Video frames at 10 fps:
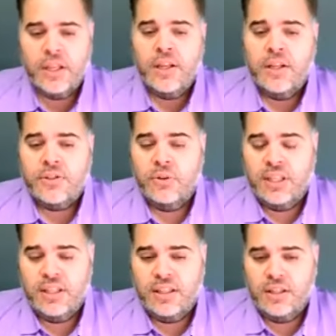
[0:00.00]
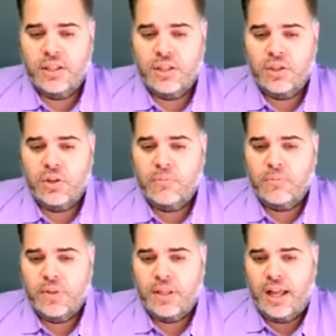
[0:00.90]
So, you know,
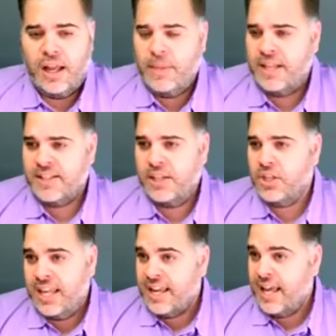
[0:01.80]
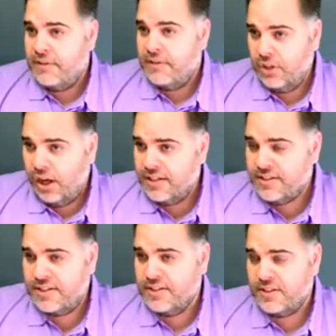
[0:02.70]
I'm not saying you can't have a
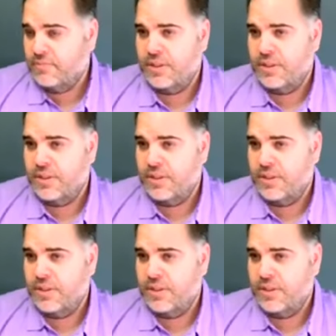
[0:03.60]
loss, because